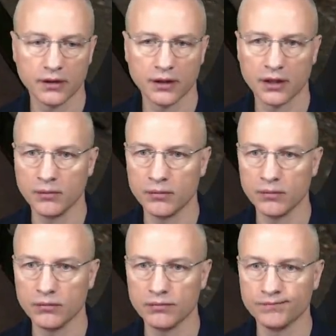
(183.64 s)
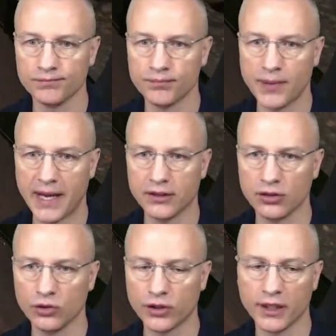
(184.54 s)
I'm back to
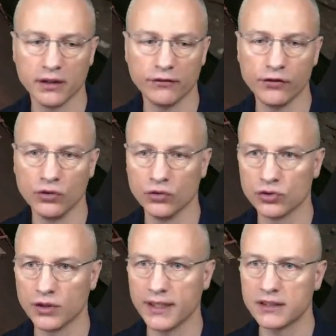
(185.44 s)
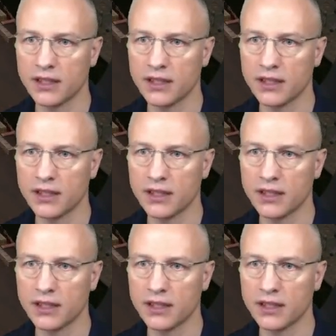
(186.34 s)
looking at the fuel, so let's have a